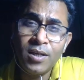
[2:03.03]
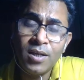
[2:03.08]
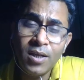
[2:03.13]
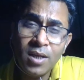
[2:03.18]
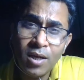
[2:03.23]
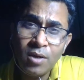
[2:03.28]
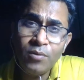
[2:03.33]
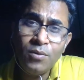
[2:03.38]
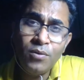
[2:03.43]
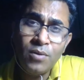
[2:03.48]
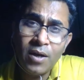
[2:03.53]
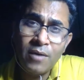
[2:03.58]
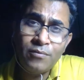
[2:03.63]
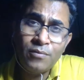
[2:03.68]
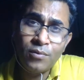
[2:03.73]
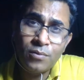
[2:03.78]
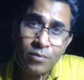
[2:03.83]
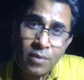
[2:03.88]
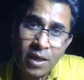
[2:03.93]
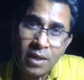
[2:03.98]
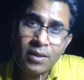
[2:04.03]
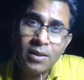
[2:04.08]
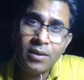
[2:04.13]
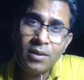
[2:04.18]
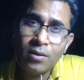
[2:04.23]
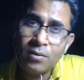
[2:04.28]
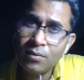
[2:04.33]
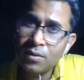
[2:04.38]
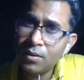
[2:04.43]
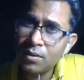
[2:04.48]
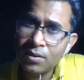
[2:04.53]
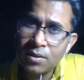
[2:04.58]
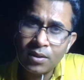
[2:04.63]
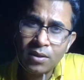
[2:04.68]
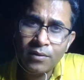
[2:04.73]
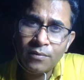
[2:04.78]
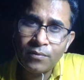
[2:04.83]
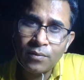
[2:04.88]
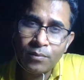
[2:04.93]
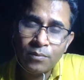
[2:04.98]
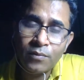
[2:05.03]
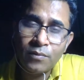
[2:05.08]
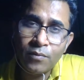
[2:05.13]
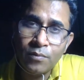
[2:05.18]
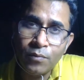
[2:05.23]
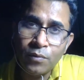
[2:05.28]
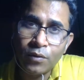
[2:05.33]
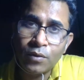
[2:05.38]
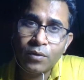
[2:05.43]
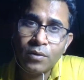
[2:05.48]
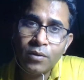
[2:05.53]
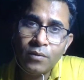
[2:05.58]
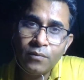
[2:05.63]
Now you have to write it down in the form of a book.